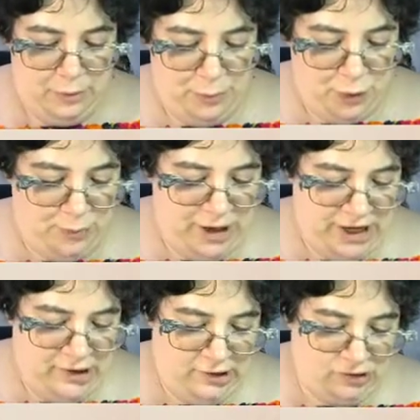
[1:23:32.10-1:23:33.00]
put
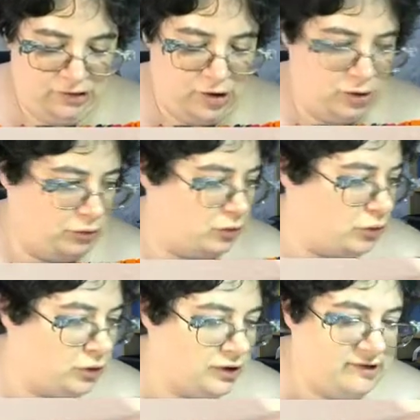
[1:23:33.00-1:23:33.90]
my stone
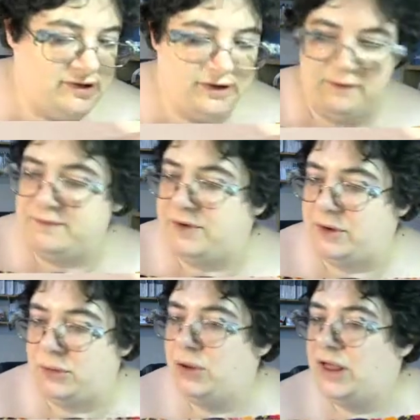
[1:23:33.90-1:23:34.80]
on the tin
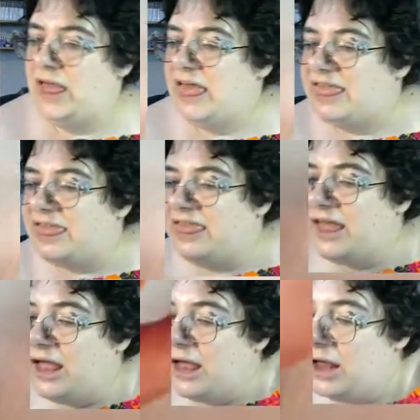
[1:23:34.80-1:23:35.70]
foil.
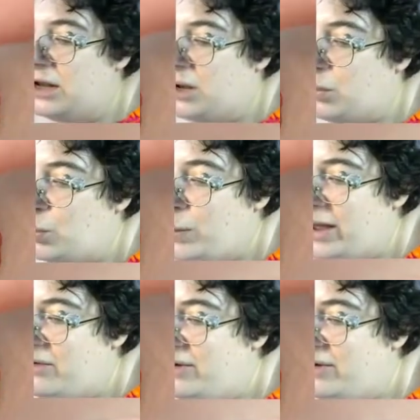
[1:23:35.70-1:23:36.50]
Then where